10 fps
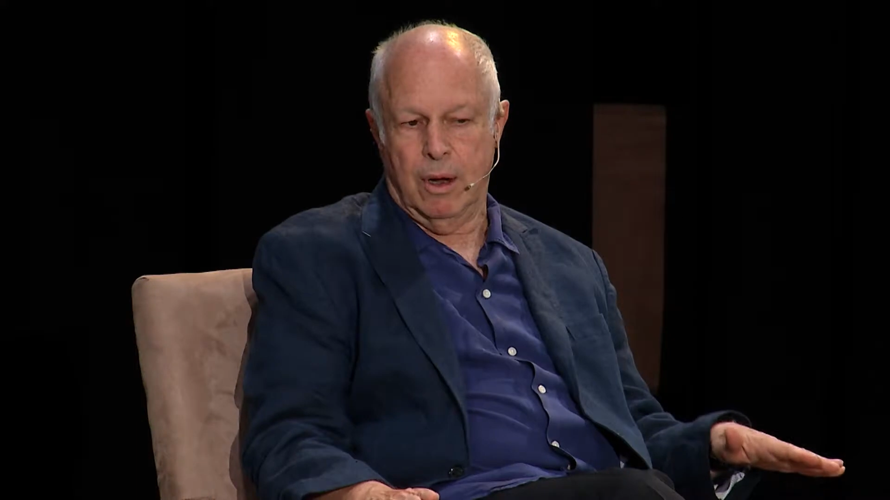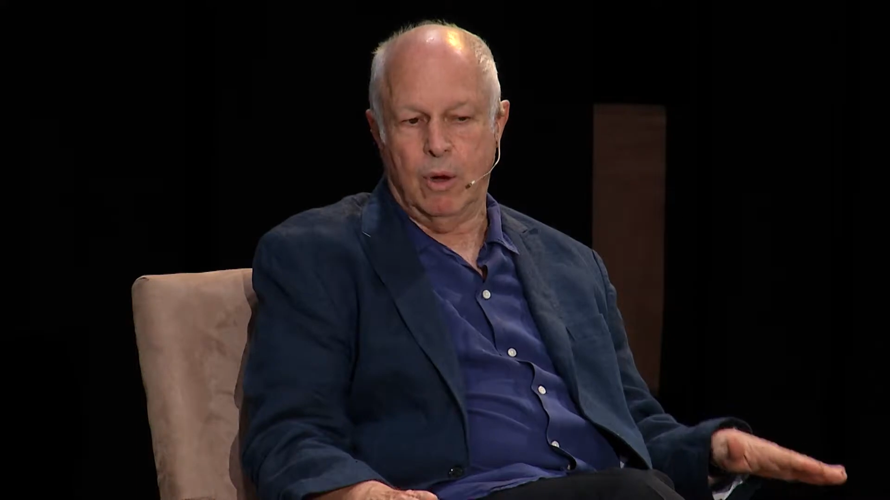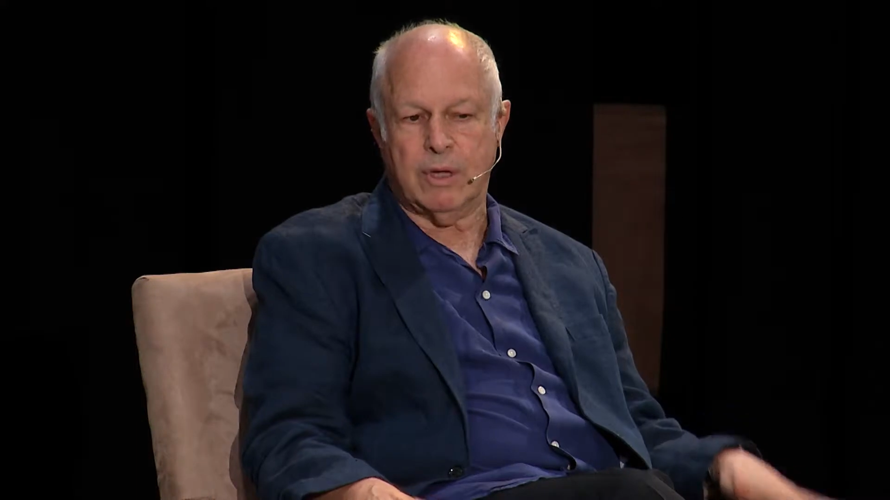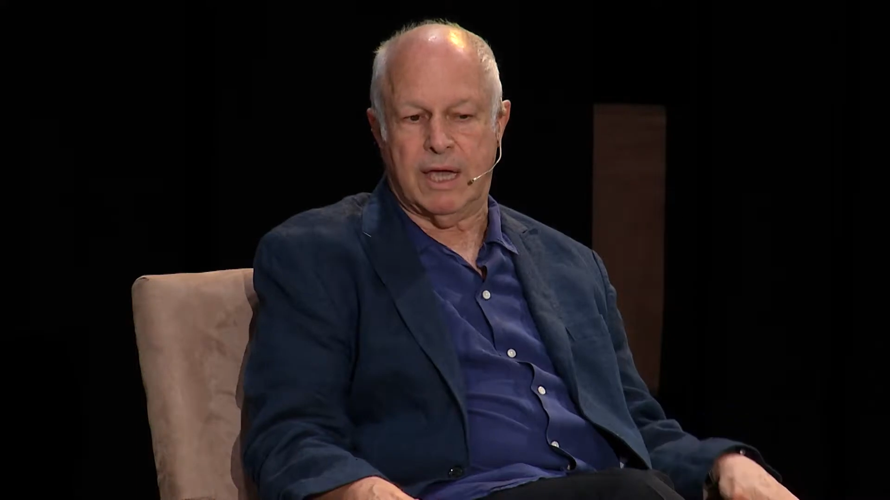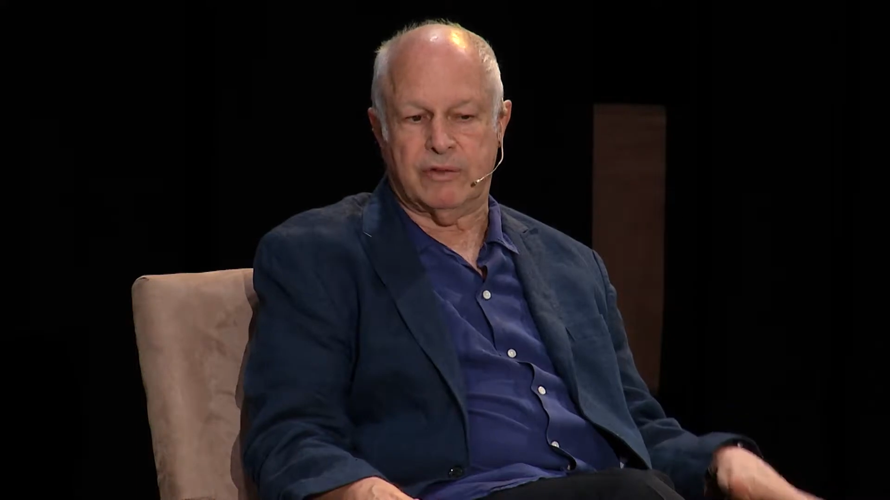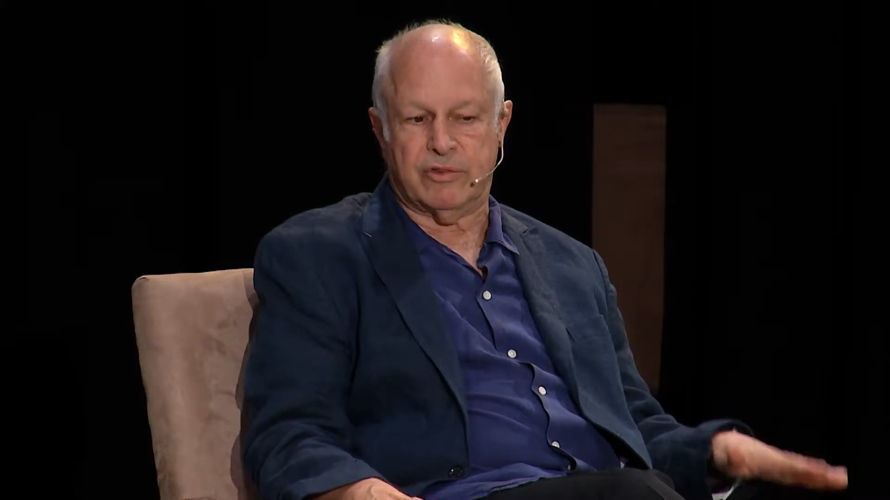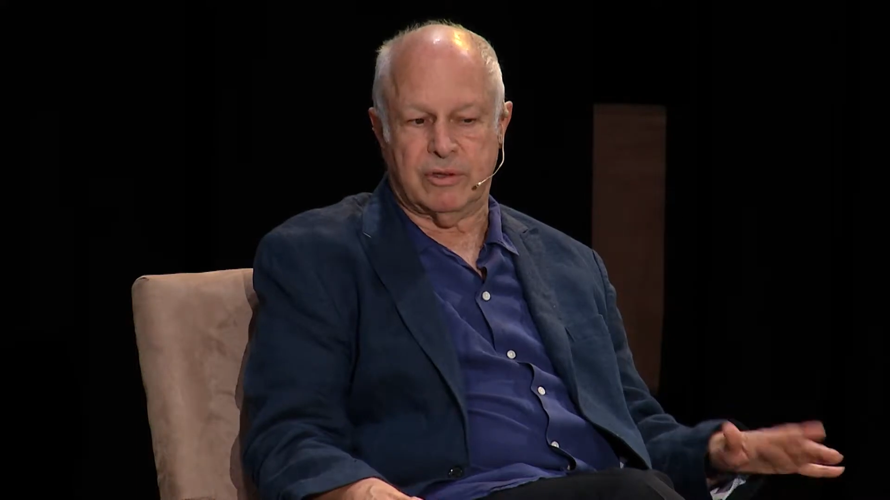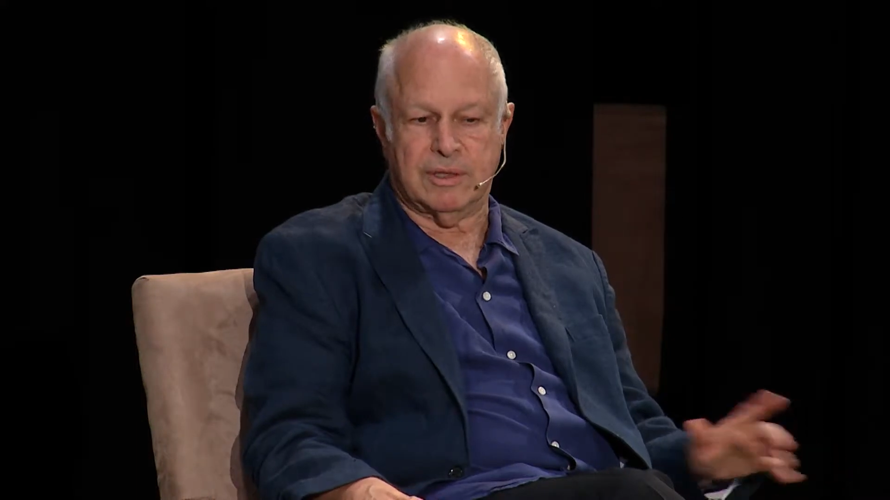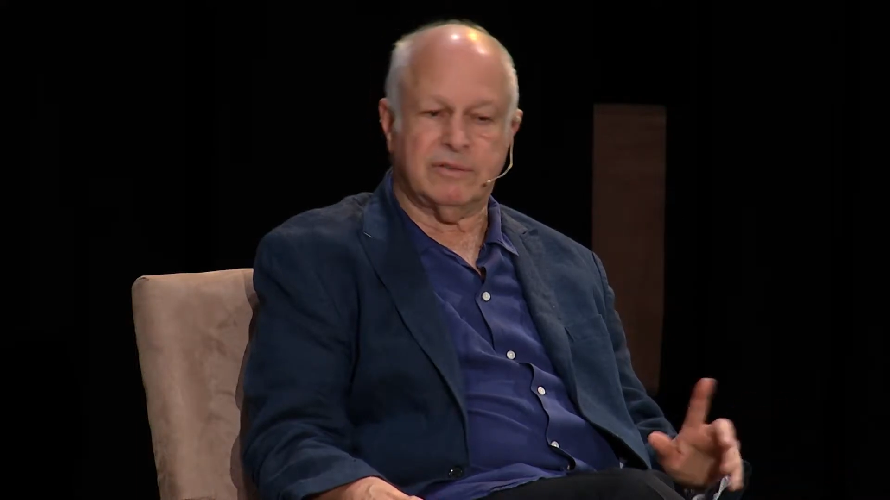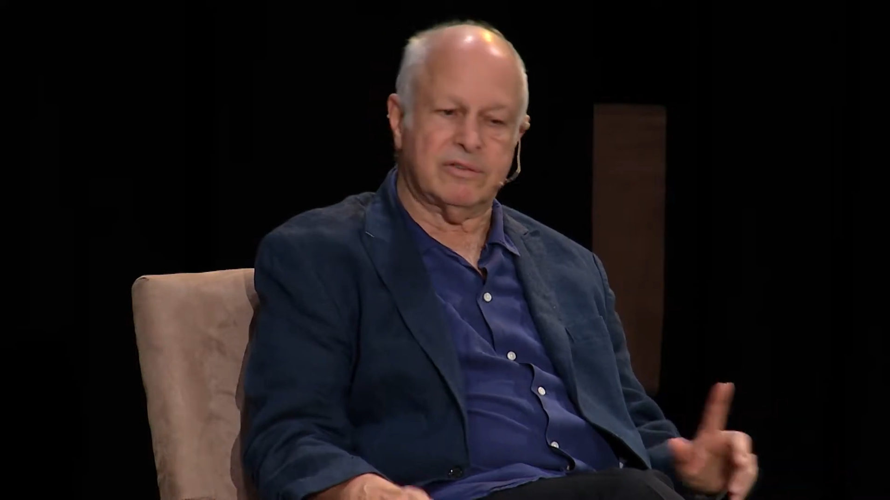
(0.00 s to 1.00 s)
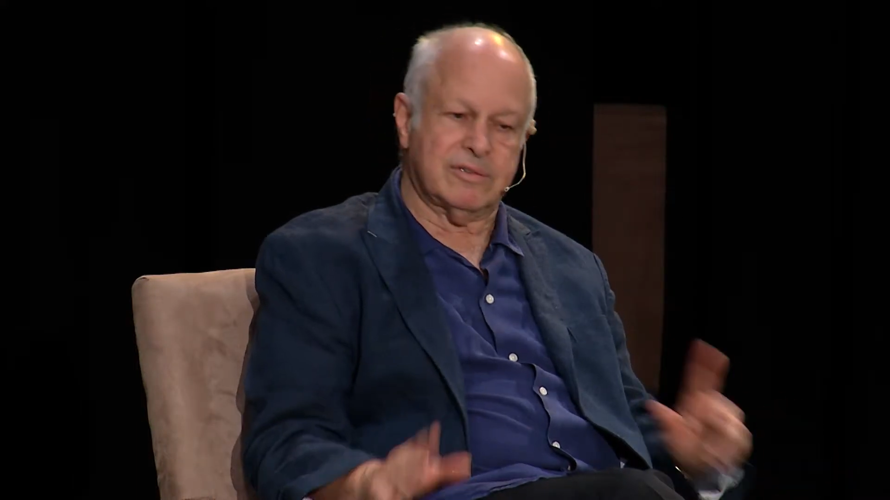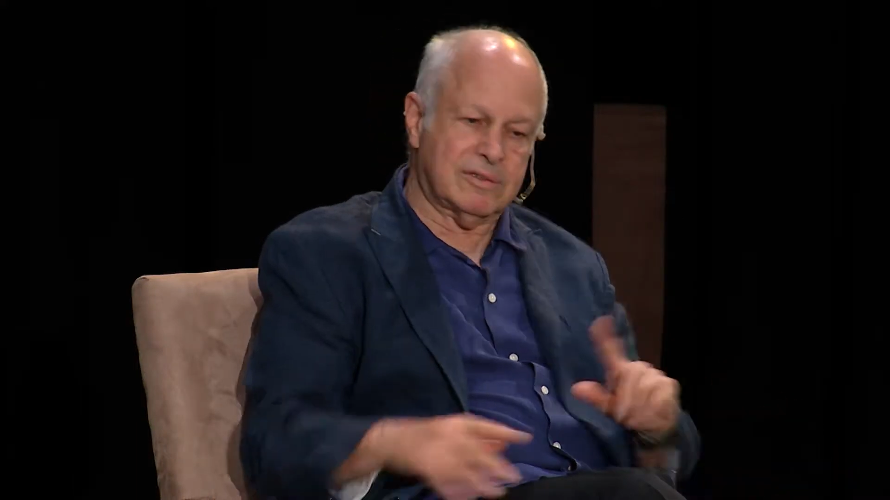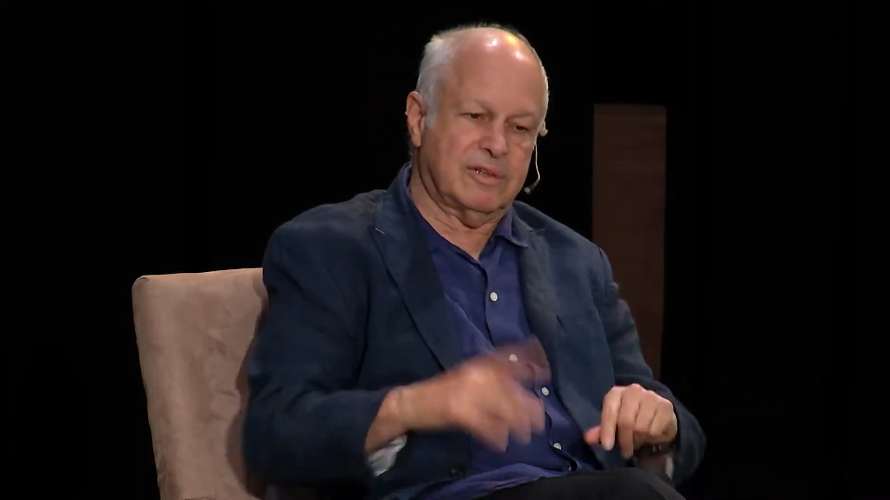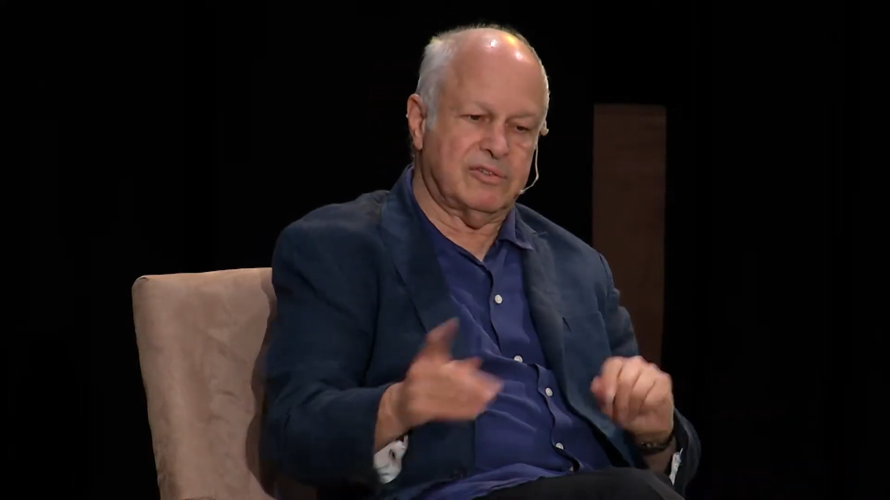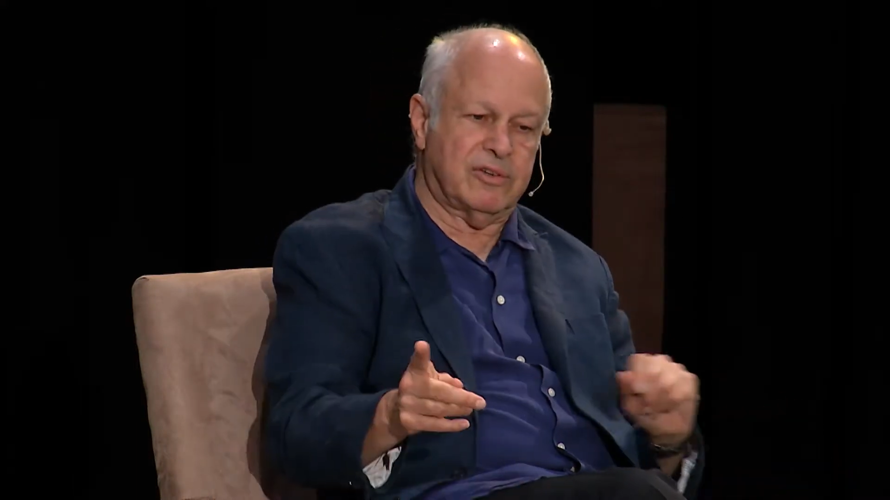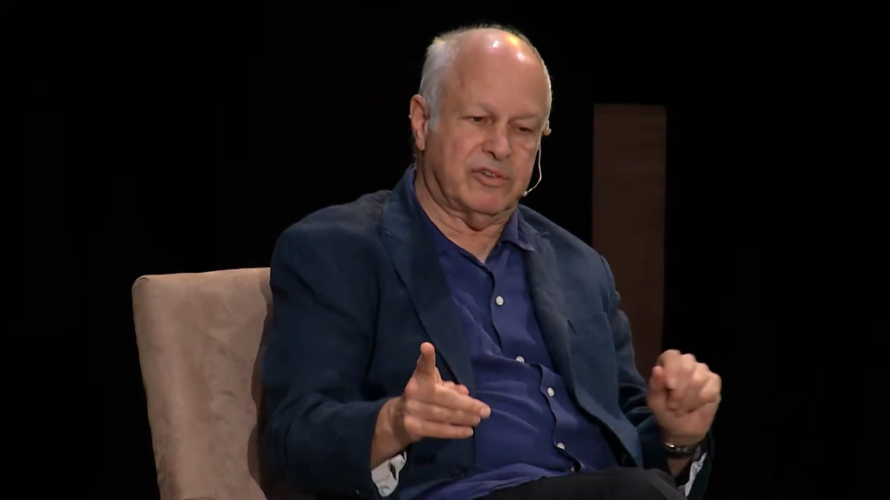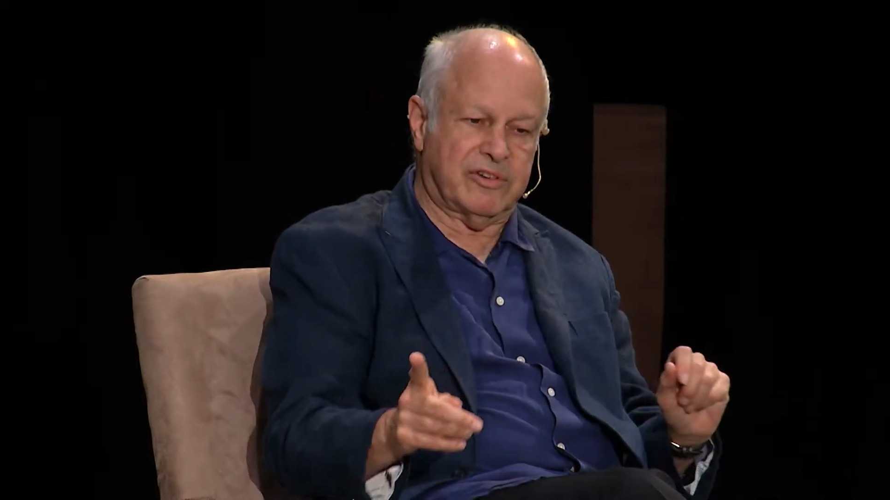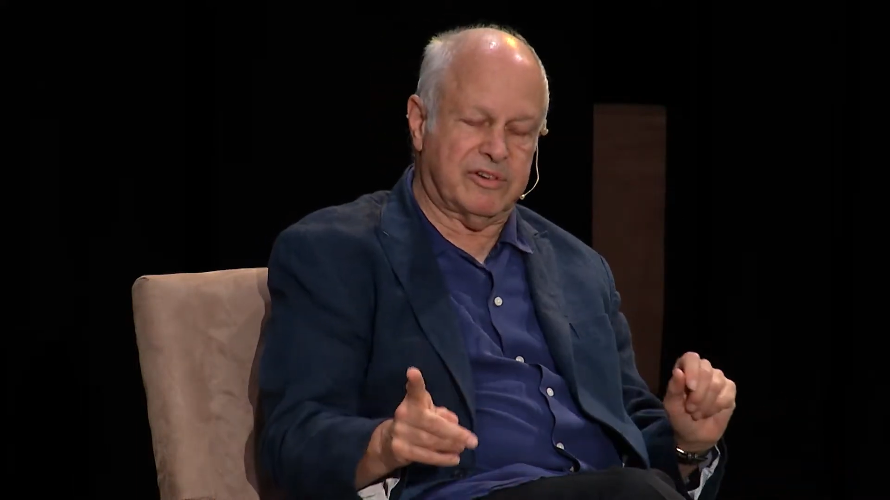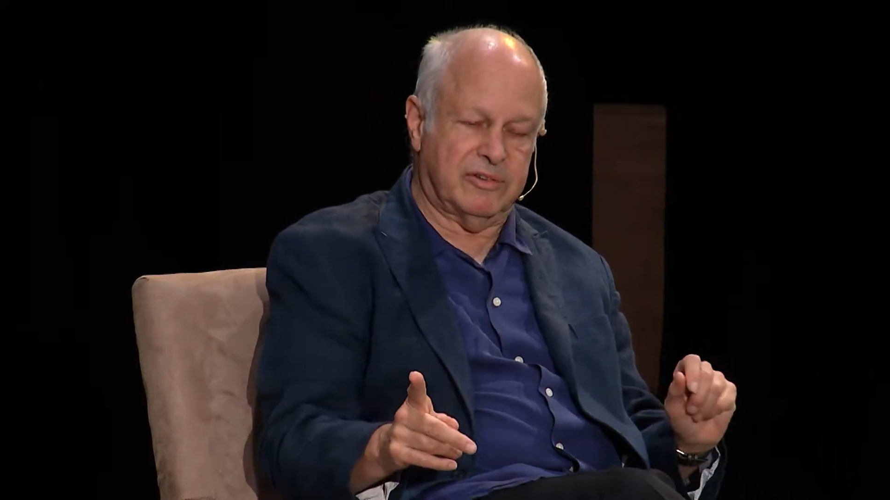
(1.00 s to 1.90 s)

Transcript: okay, so let's, let's just